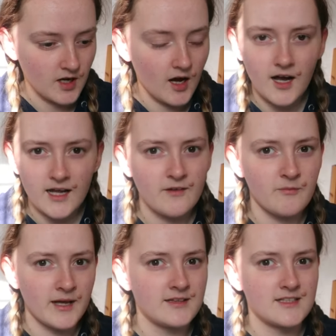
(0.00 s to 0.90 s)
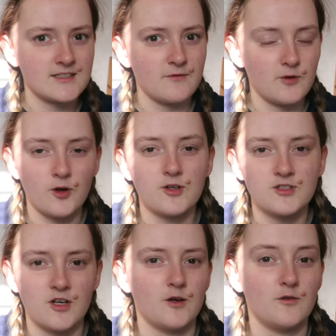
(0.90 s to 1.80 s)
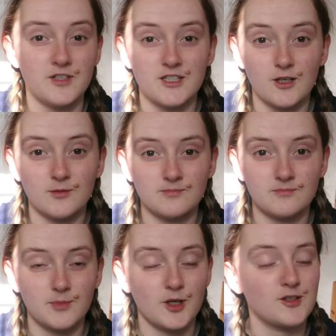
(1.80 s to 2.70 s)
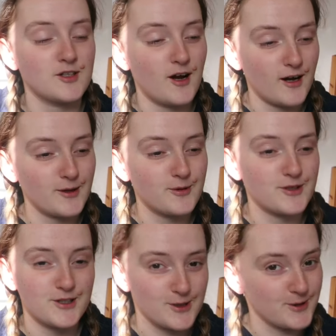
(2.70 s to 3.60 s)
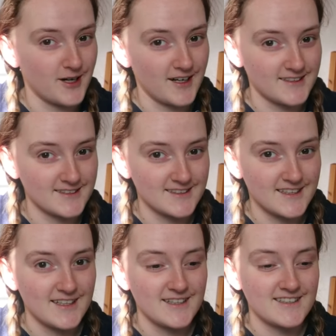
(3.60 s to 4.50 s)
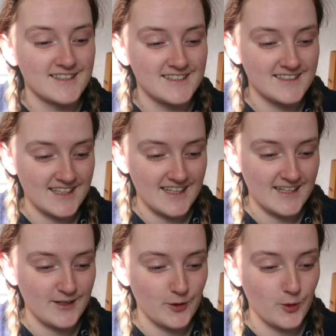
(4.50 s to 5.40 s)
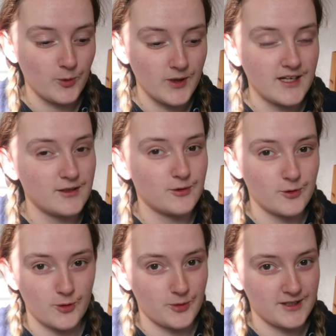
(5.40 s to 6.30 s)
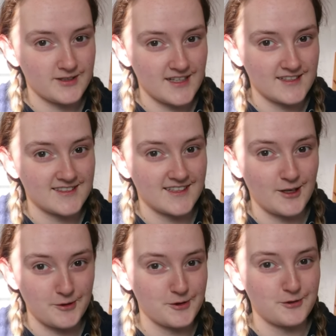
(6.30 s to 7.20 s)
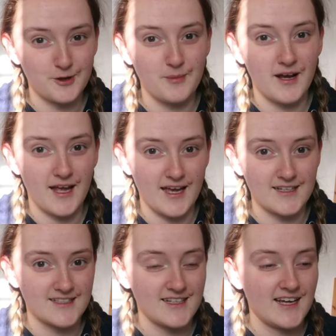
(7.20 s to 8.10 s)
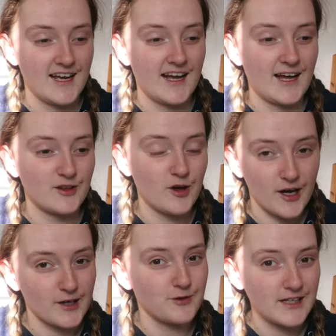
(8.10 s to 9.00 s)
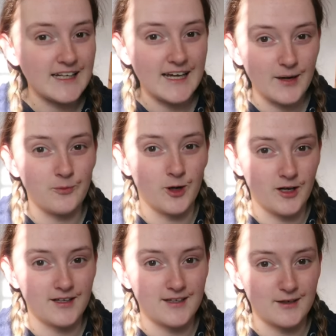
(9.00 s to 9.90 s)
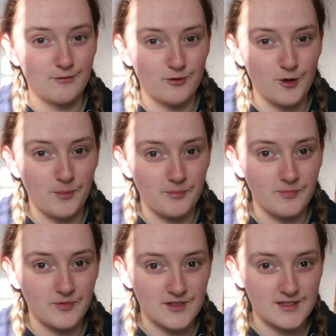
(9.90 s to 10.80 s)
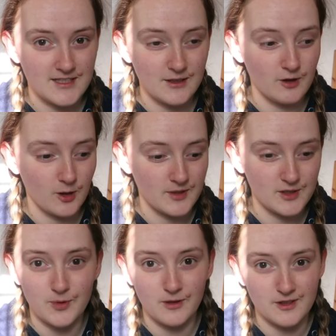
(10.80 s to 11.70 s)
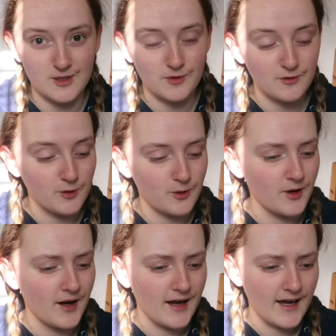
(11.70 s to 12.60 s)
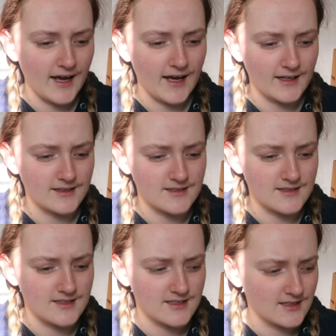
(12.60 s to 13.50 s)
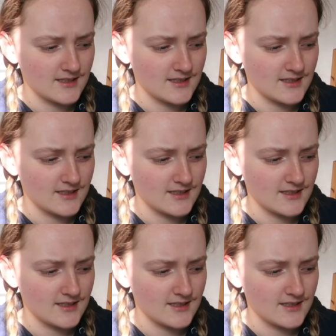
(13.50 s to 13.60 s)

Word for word: I have made this a vlog style video because I want you guys to see the weird thought process that goes through my head, and that I really am working from zero experience before and